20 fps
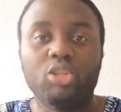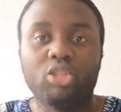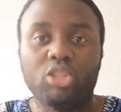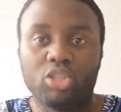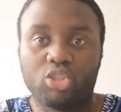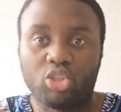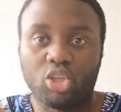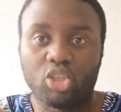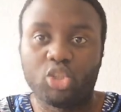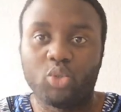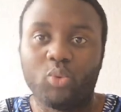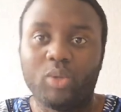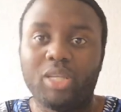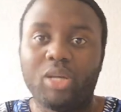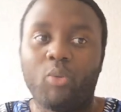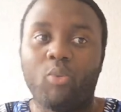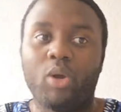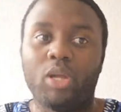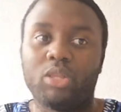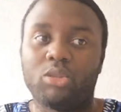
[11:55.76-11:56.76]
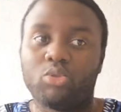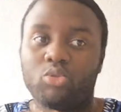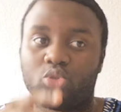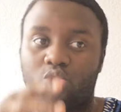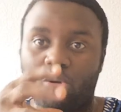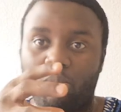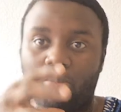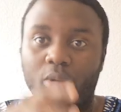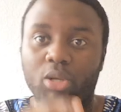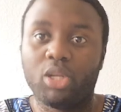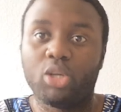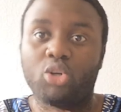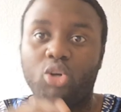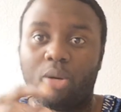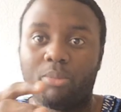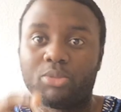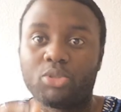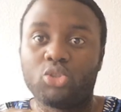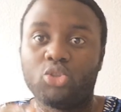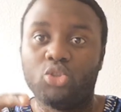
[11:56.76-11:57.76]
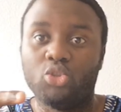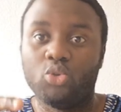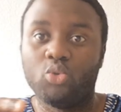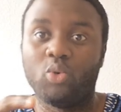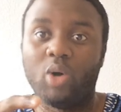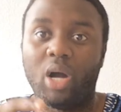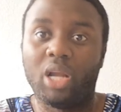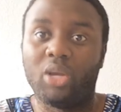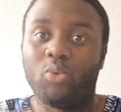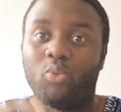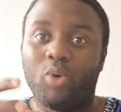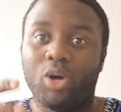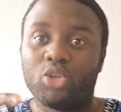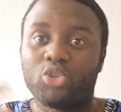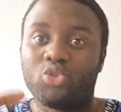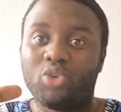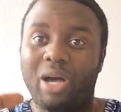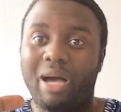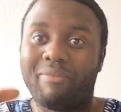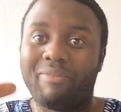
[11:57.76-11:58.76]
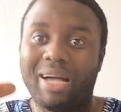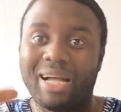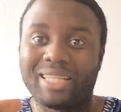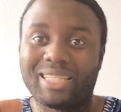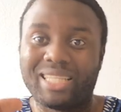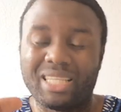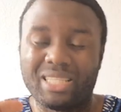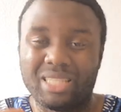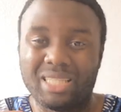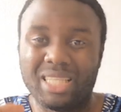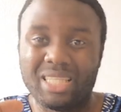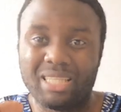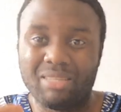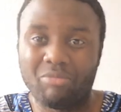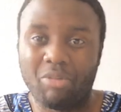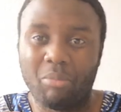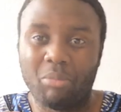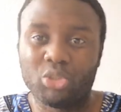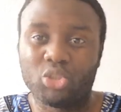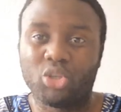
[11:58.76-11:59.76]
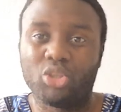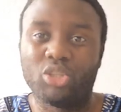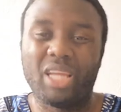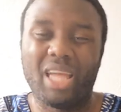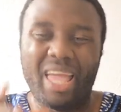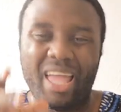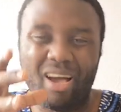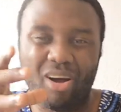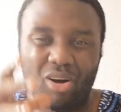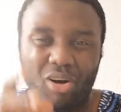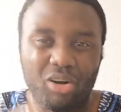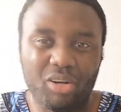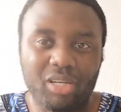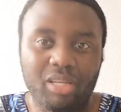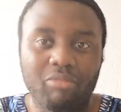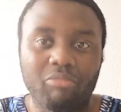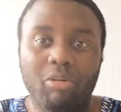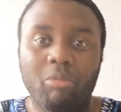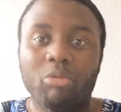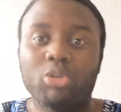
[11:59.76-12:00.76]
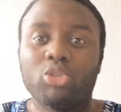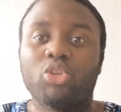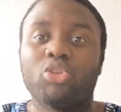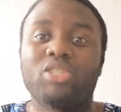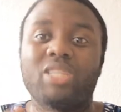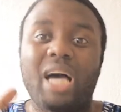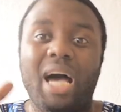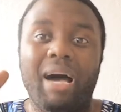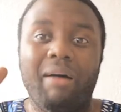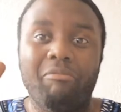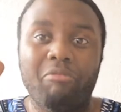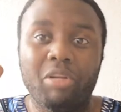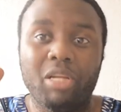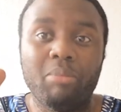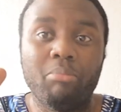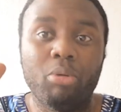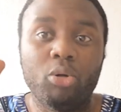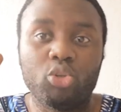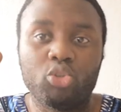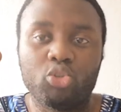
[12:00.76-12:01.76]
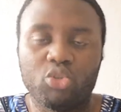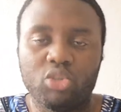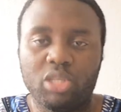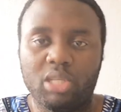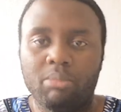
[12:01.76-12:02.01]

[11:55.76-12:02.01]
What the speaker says: in such a way that when somebody comes to you and wants to have access to this information, all the informations are available to